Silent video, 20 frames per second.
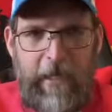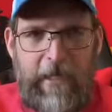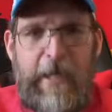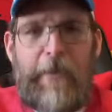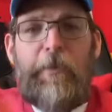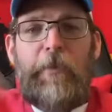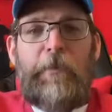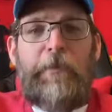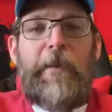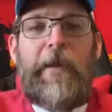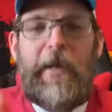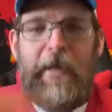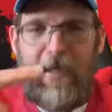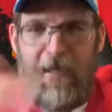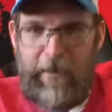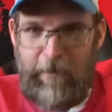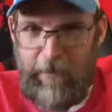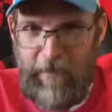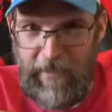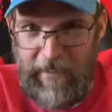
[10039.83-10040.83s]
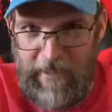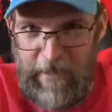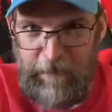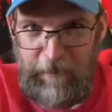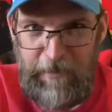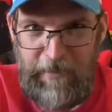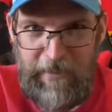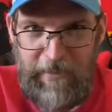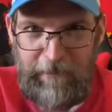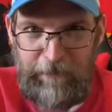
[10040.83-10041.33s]
I keep repeating it, but I keep
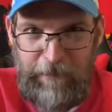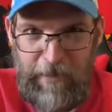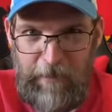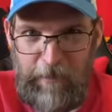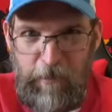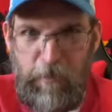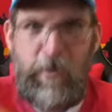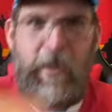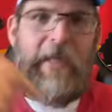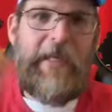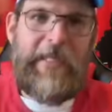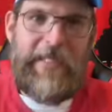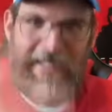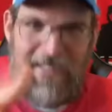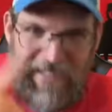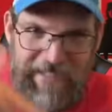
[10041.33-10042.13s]
seeing people like